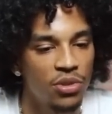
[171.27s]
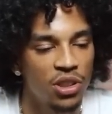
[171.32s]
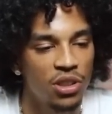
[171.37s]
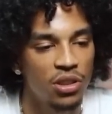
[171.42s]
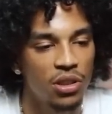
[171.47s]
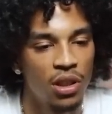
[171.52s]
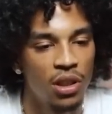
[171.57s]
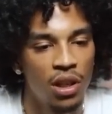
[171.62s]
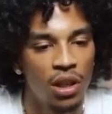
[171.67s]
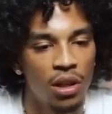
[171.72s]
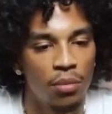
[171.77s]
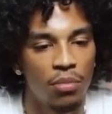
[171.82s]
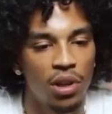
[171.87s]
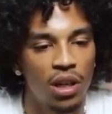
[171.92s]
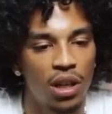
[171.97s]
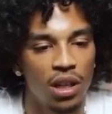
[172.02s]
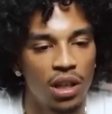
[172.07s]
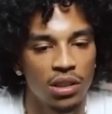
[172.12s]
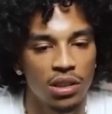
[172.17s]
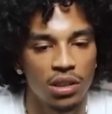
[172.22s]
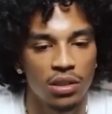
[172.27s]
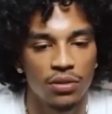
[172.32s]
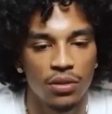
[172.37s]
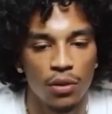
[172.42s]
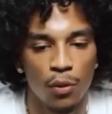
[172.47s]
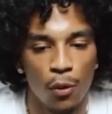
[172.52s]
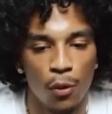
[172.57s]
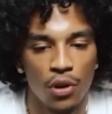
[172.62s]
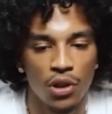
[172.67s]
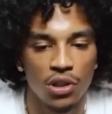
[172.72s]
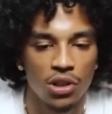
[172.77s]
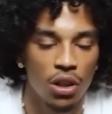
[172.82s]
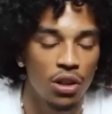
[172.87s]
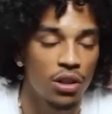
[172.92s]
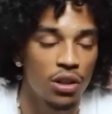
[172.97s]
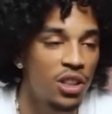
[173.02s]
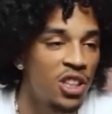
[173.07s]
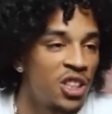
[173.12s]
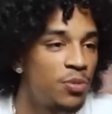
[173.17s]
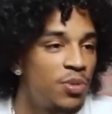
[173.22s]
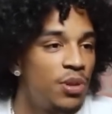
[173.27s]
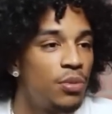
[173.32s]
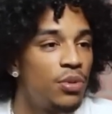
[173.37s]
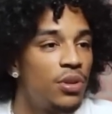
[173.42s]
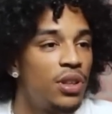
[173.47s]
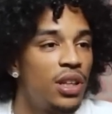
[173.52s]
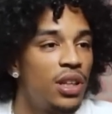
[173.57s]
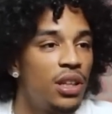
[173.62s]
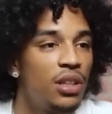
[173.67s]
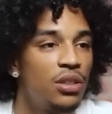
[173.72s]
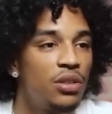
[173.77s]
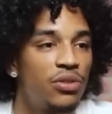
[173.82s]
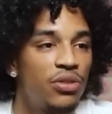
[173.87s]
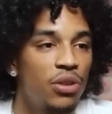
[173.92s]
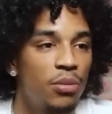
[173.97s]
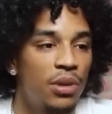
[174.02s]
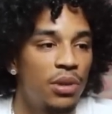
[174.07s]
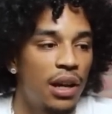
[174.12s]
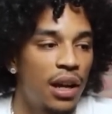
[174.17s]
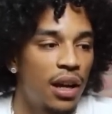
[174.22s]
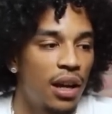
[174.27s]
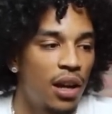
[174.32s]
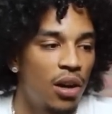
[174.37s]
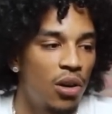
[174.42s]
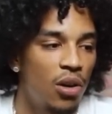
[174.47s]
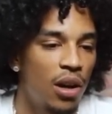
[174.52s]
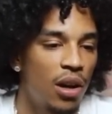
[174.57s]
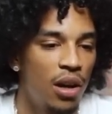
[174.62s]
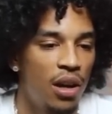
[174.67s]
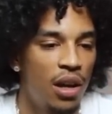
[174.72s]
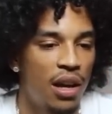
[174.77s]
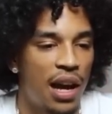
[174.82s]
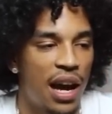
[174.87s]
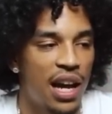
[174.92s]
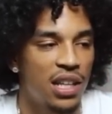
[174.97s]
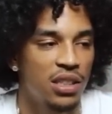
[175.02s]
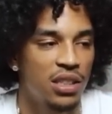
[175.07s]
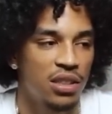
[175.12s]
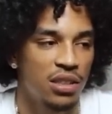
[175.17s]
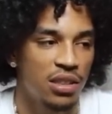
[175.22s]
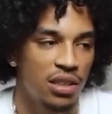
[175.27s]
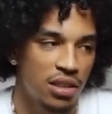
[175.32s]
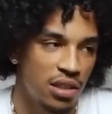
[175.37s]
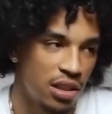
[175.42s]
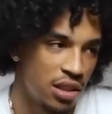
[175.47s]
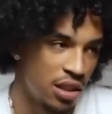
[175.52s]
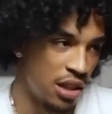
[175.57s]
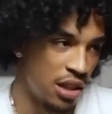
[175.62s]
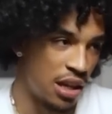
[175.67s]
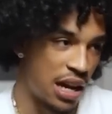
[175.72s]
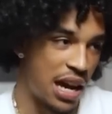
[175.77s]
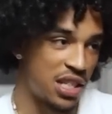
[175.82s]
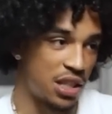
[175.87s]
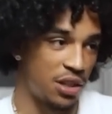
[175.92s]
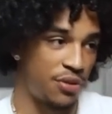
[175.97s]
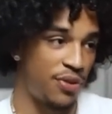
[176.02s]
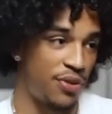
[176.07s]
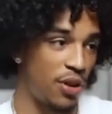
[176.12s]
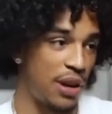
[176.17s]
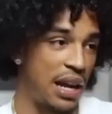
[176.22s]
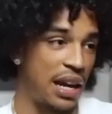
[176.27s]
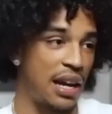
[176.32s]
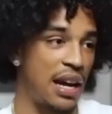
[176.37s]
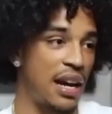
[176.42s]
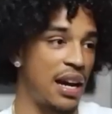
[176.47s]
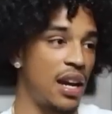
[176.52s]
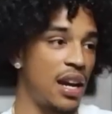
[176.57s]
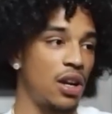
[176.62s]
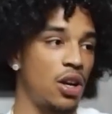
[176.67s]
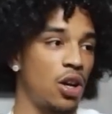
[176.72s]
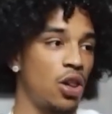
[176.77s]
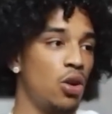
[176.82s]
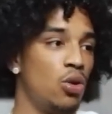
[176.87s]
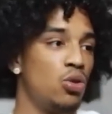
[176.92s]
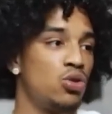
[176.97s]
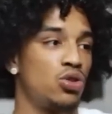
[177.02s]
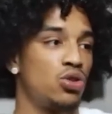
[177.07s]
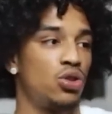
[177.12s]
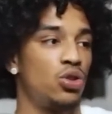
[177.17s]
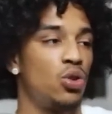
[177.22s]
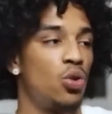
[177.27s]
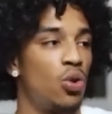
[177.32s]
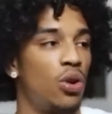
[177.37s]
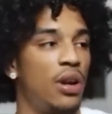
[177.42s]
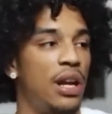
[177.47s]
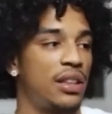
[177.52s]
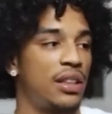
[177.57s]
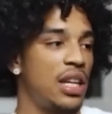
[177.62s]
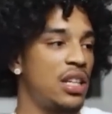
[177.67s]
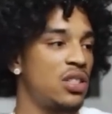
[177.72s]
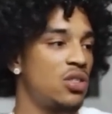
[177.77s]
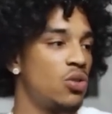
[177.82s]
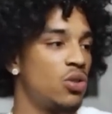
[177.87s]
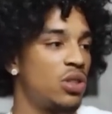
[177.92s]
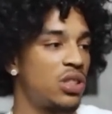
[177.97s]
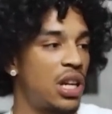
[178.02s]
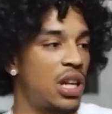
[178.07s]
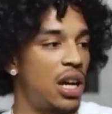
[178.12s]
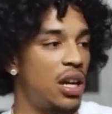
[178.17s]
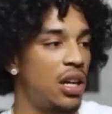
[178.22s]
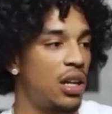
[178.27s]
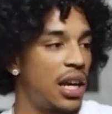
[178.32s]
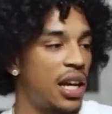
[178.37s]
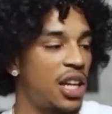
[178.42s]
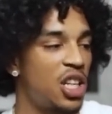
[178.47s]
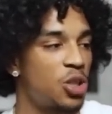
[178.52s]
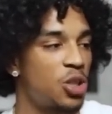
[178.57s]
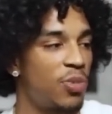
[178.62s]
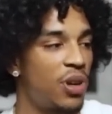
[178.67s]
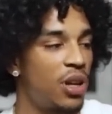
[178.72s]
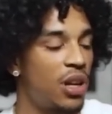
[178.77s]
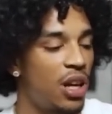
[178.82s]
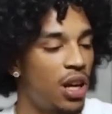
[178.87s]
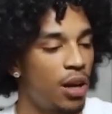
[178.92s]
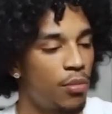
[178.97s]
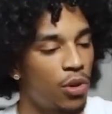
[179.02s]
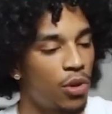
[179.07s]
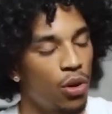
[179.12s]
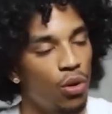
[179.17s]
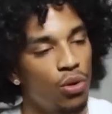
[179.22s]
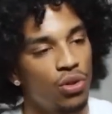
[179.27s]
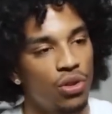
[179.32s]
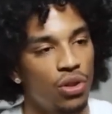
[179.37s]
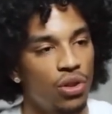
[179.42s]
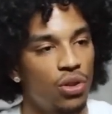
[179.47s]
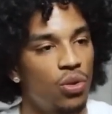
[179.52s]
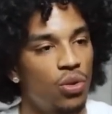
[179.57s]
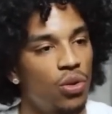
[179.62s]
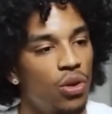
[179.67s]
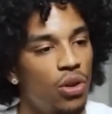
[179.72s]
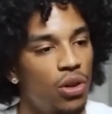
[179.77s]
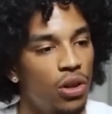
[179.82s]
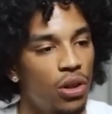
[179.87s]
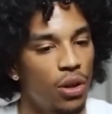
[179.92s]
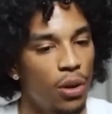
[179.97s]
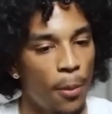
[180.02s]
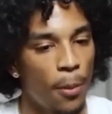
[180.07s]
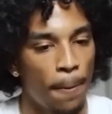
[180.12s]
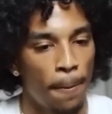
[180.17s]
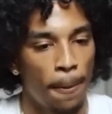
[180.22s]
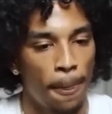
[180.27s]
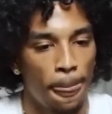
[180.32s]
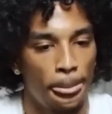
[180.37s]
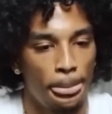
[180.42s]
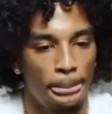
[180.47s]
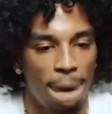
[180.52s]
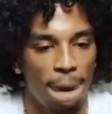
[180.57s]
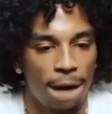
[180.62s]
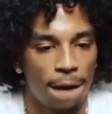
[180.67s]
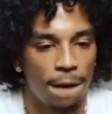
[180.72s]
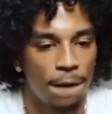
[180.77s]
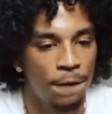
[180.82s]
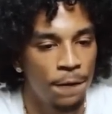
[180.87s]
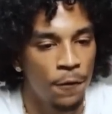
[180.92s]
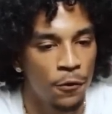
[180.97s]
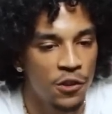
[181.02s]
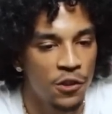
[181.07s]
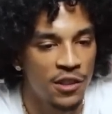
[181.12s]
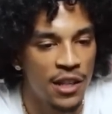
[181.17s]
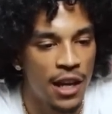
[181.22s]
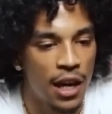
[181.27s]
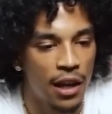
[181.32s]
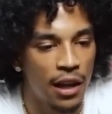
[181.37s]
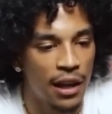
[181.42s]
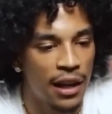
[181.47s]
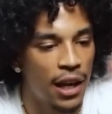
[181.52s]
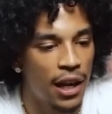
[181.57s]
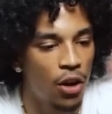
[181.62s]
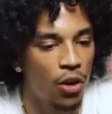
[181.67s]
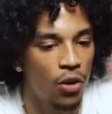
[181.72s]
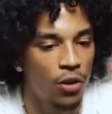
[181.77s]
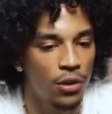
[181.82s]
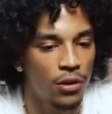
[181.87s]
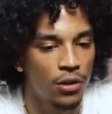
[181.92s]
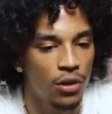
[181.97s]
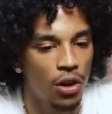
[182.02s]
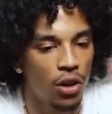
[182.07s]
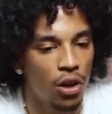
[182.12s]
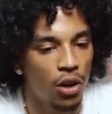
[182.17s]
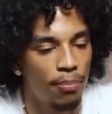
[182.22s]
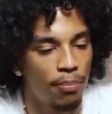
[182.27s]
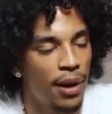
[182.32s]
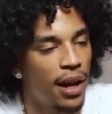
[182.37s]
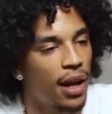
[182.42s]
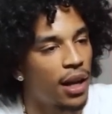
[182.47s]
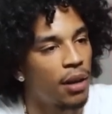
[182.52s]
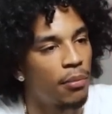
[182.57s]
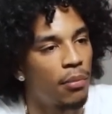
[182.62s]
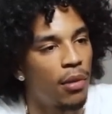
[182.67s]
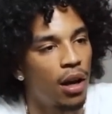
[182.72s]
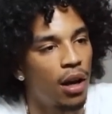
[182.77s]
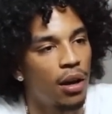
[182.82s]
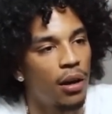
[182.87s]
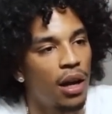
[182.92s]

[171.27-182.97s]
Just because of certain things people did. You feel me? Like I, I just, I just felt like I gotta close the door. Like that song is kind of like explaining how I'm closing the door on her, and you know, just not allowing her back in my